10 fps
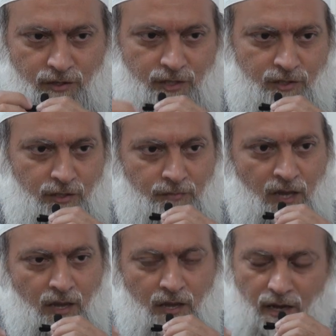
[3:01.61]
or this is a
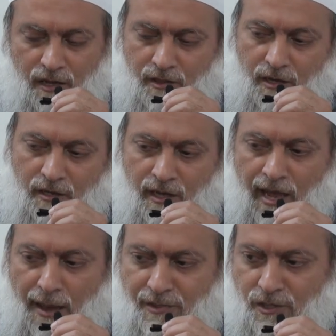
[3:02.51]
thing that
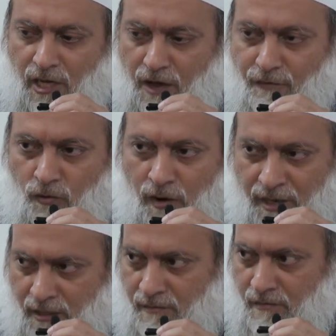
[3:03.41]
happens to every
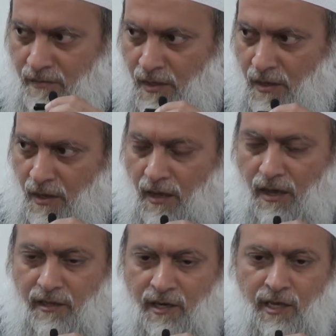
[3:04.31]
woman.
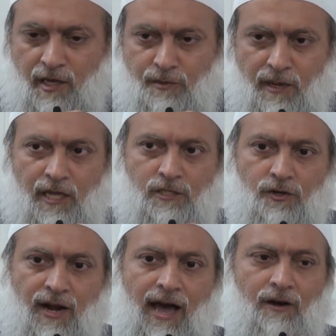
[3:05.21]
And then he explains
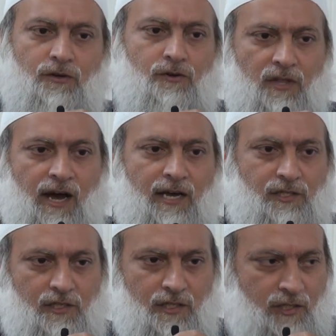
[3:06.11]
to her how to do the
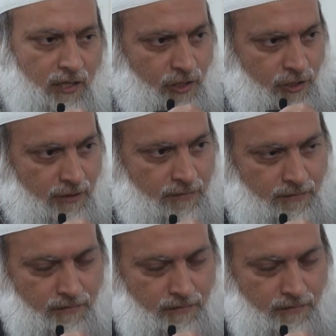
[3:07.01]
Hajj in this condition.